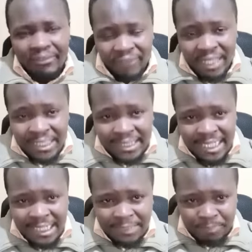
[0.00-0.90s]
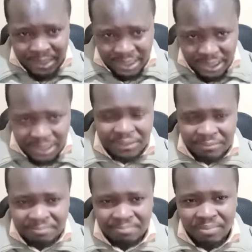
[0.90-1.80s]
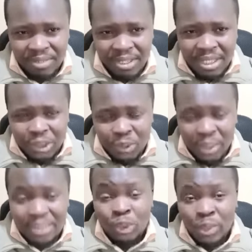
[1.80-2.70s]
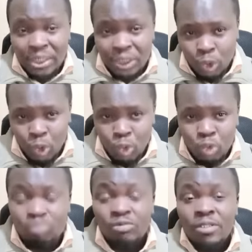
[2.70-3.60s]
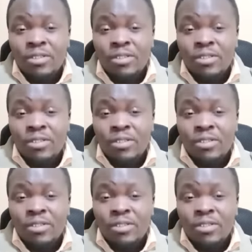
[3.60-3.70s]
this year's petition, 2022